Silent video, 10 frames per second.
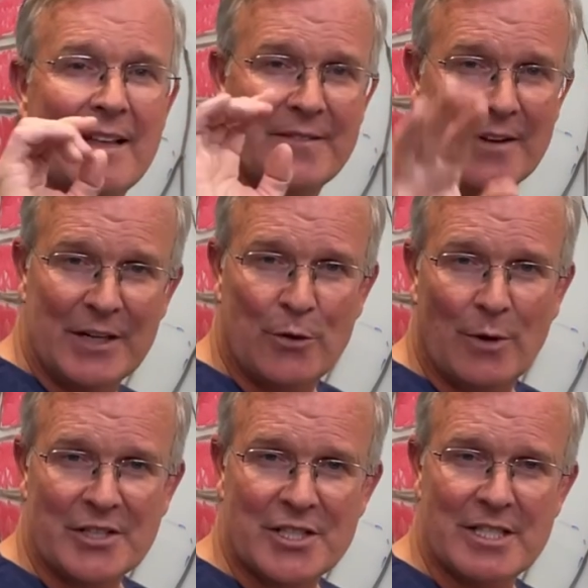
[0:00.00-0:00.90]
If you have any
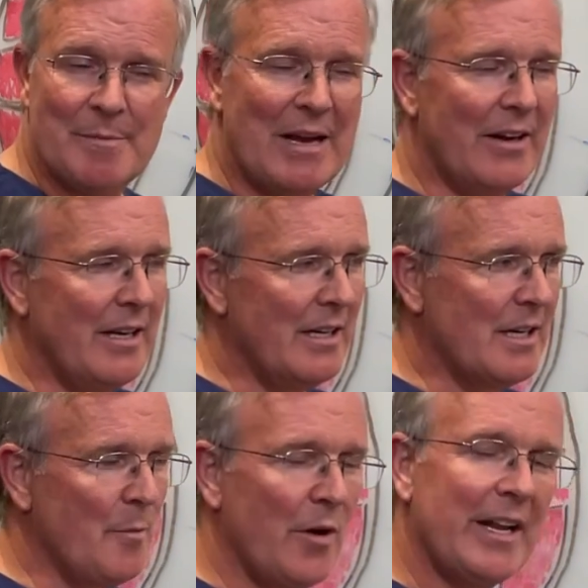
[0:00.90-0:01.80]
questions about it,
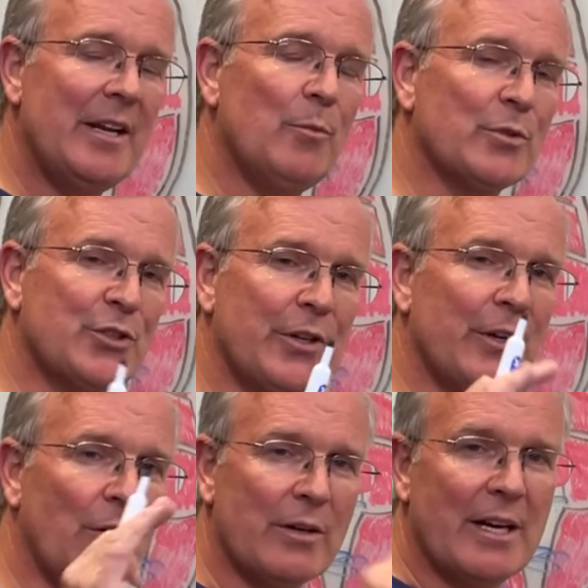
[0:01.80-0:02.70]
come on in. We'll show you
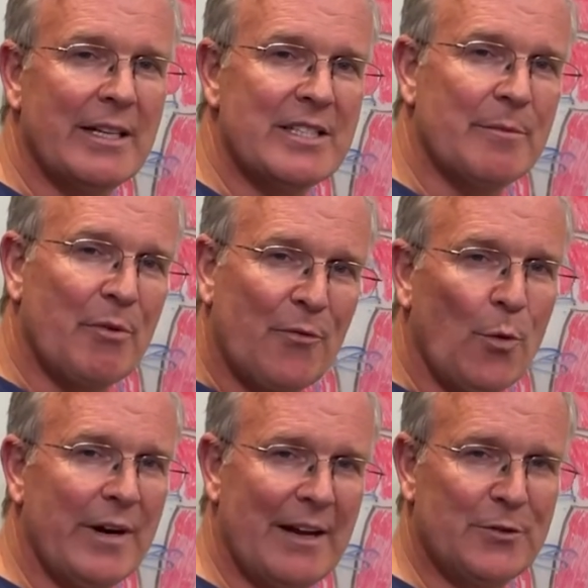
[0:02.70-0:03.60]
all kinds of
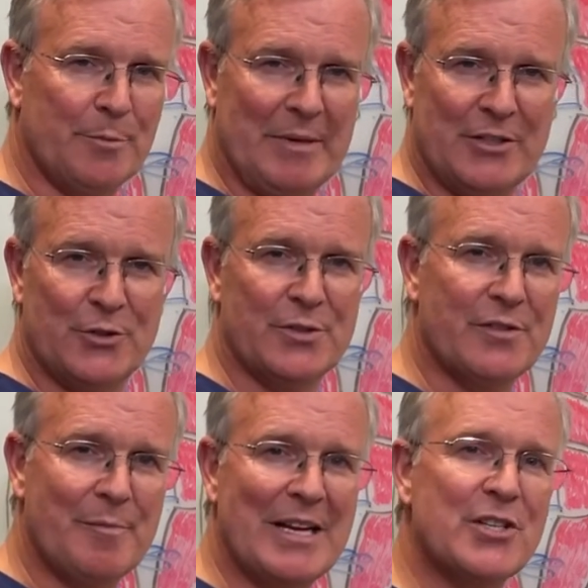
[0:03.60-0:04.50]
before and after pictures
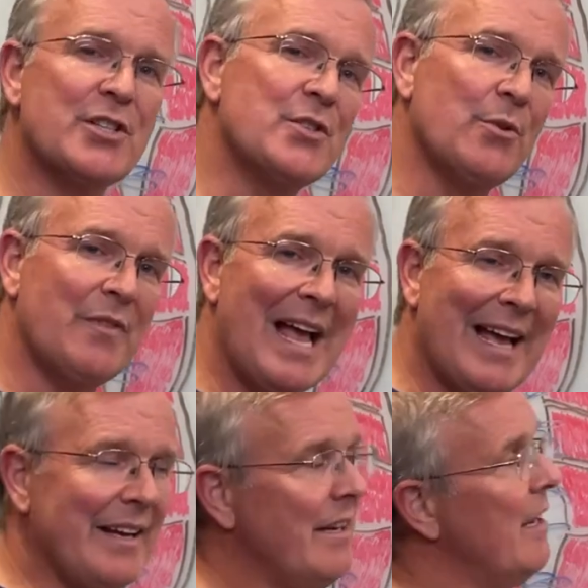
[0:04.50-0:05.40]
of patients who have
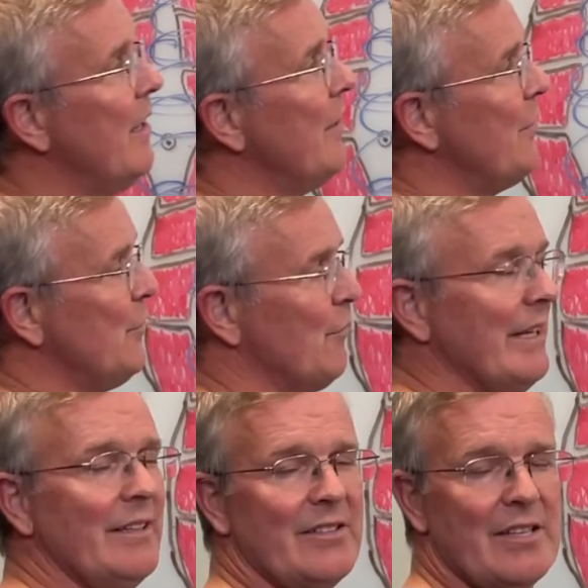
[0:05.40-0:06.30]
had the
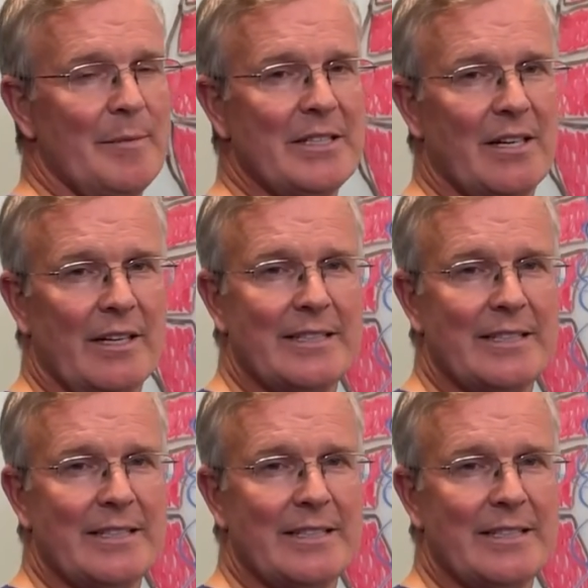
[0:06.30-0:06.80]
drainless tummy tuck